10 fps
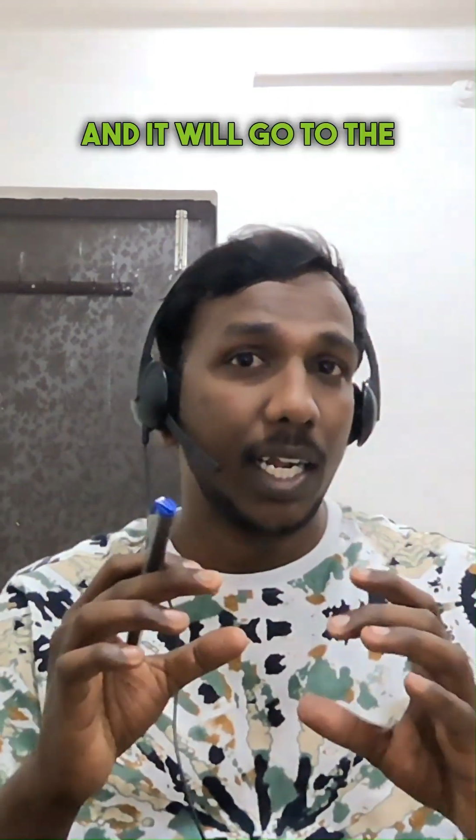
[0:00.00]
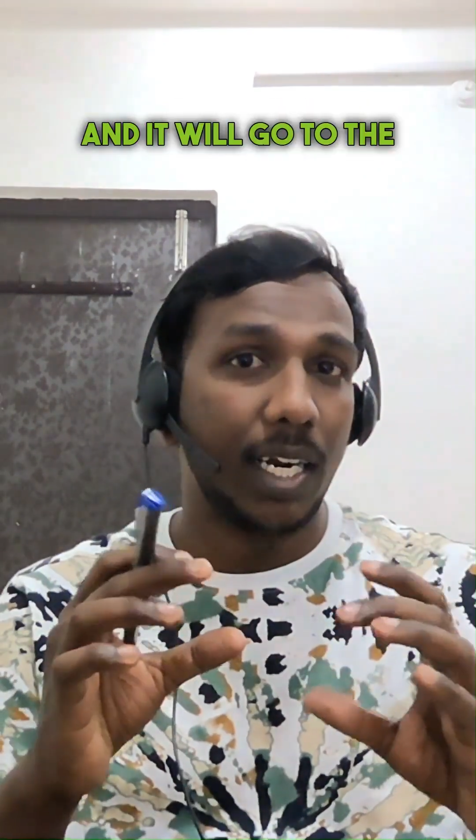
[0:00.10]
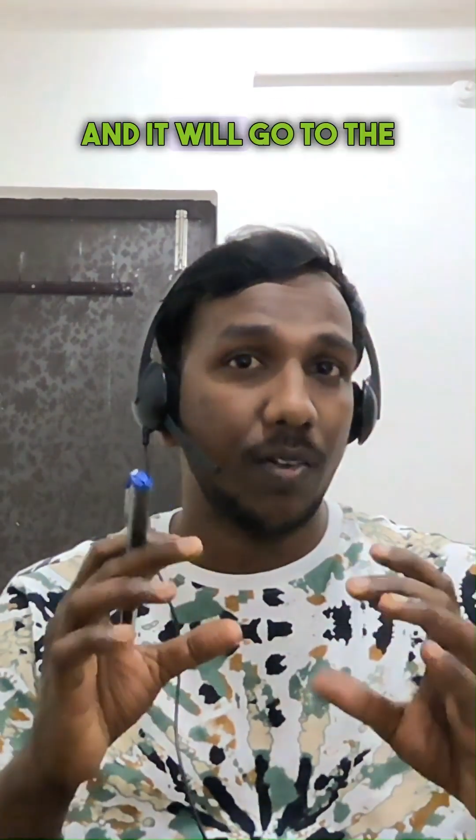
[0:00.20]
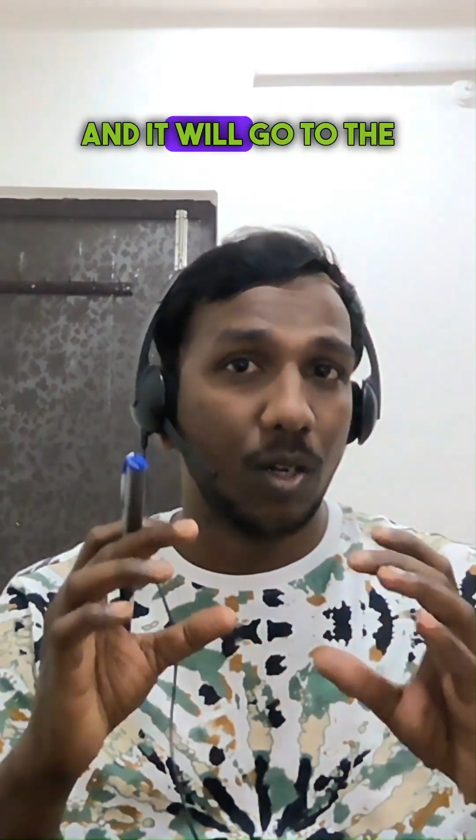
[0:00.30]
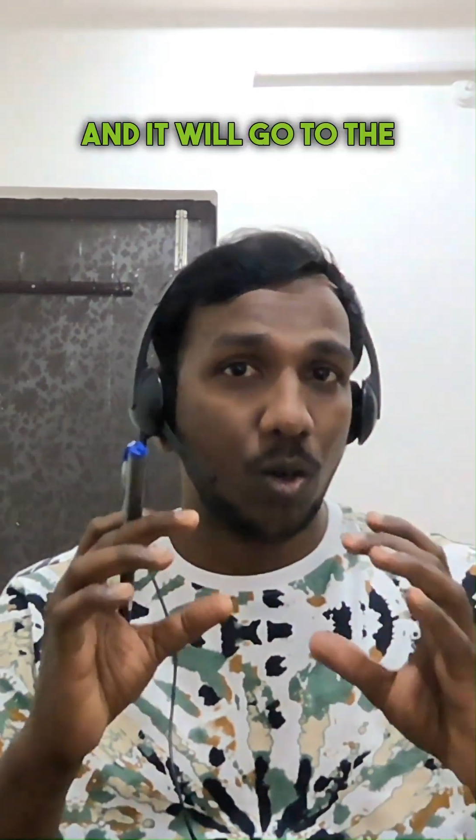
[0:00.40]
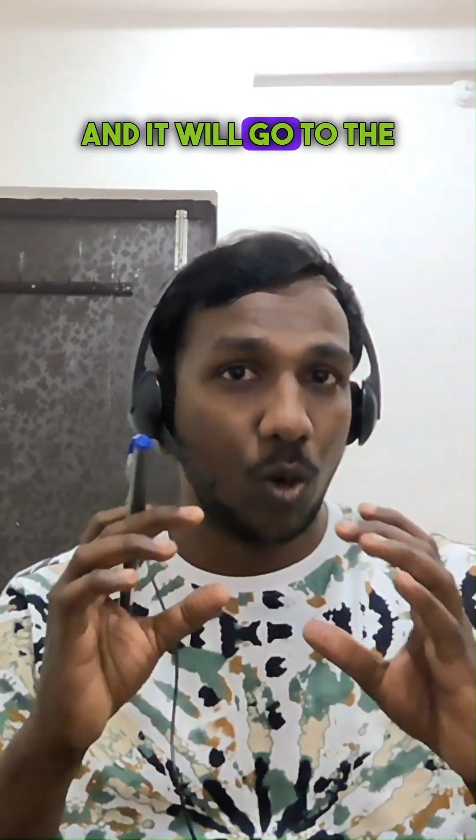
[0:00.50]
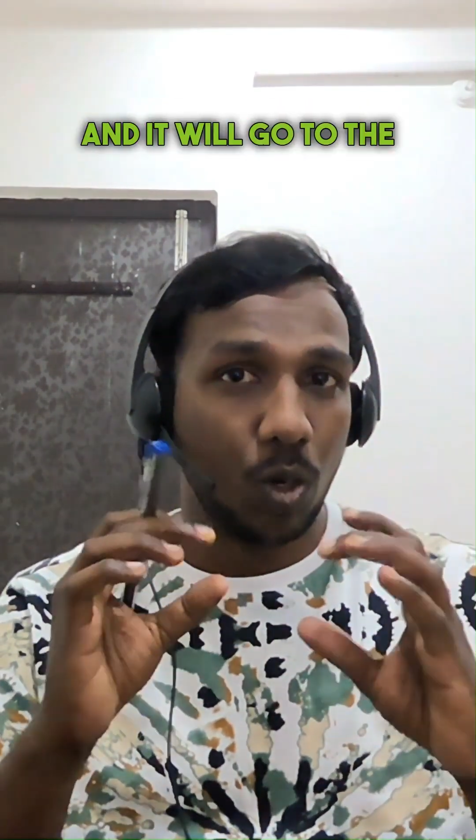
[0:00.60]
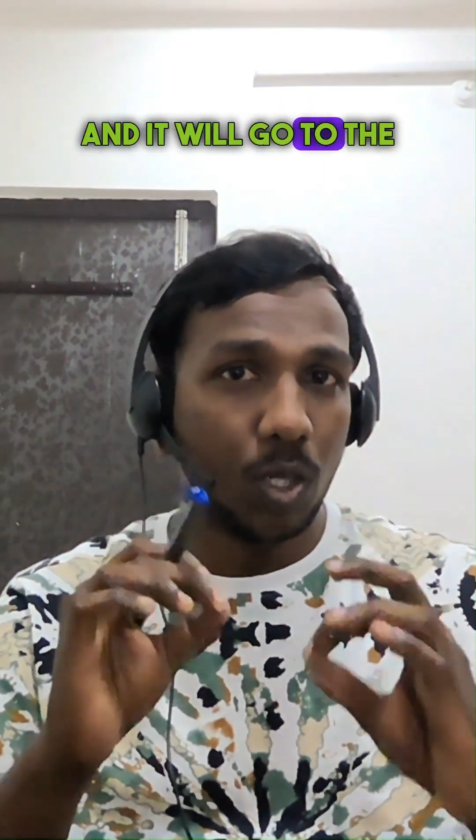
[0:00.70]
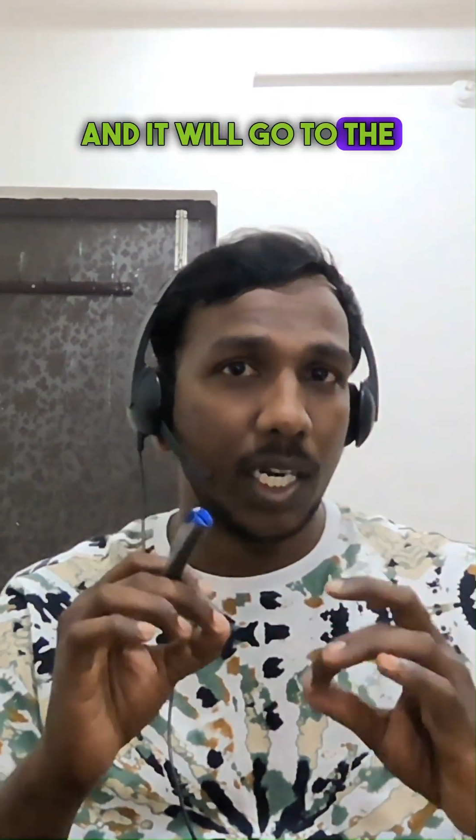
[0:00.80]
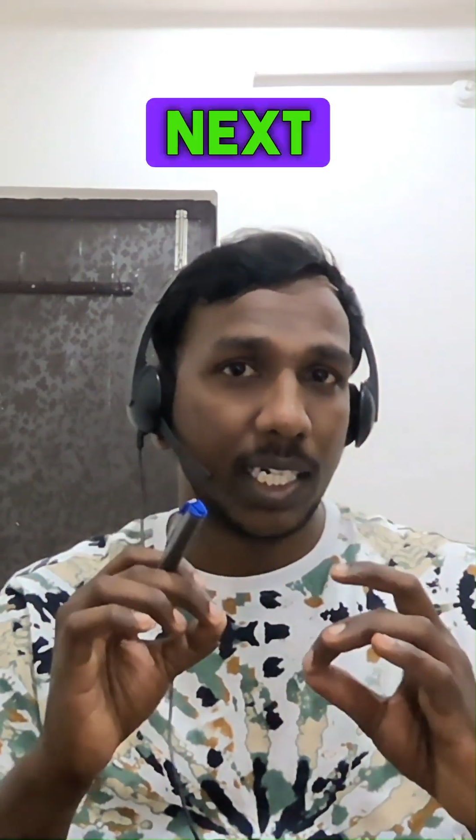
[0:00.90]
it will go
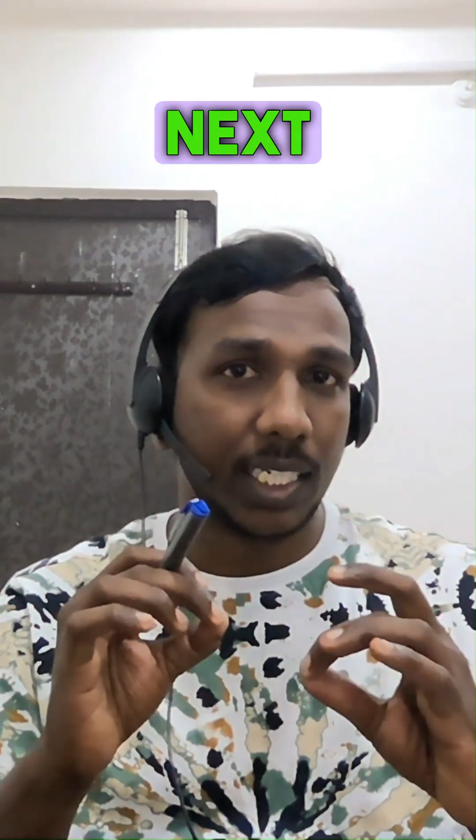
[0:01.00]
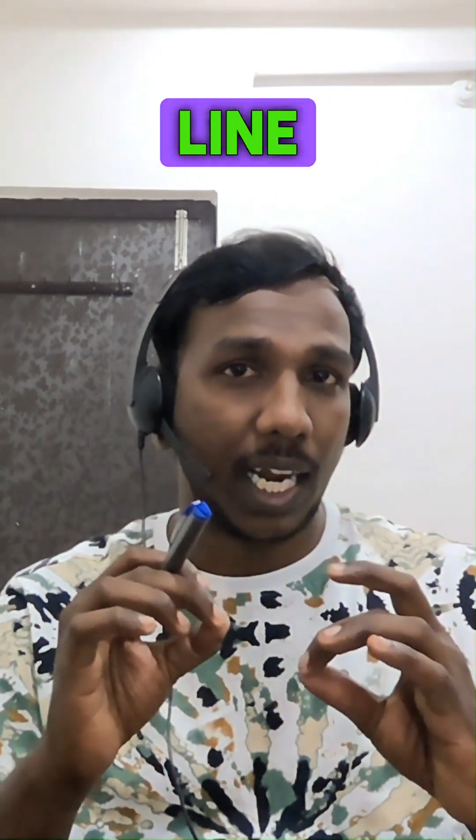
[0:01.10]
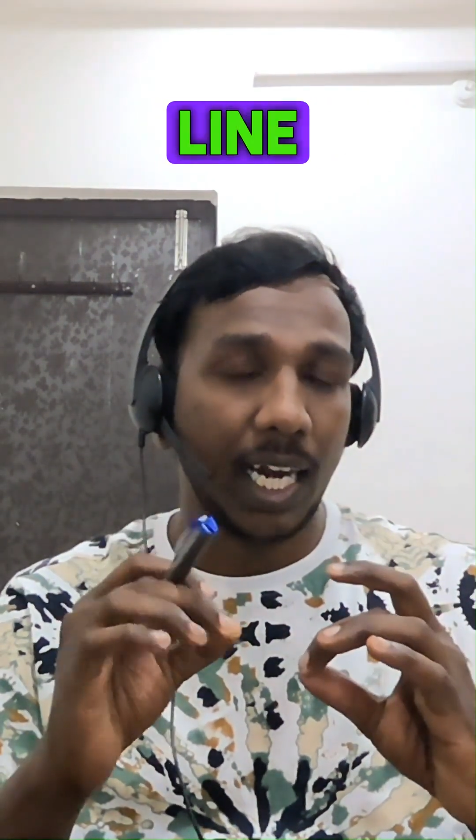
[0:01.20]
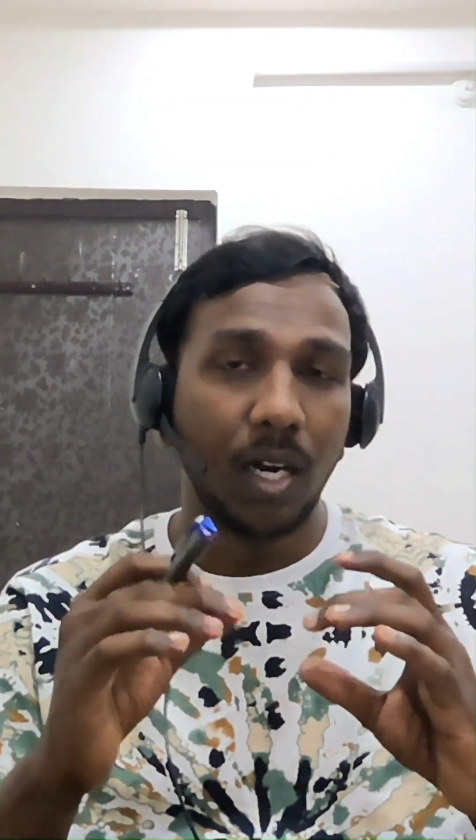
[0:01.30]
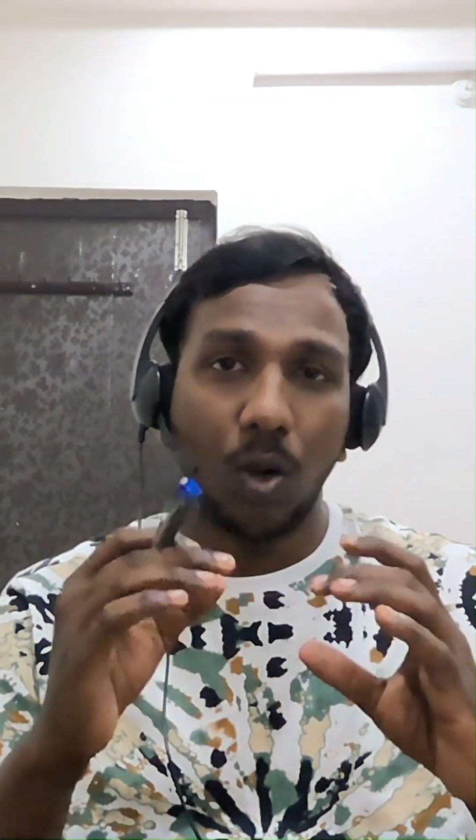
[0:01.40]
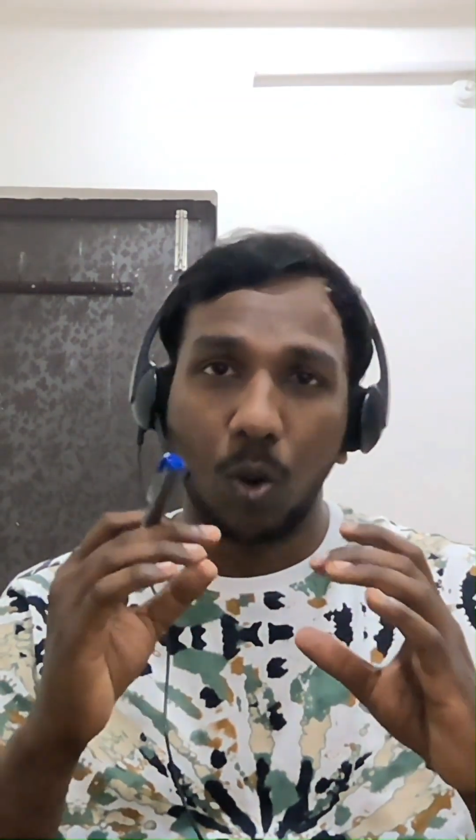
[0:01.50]
to the next line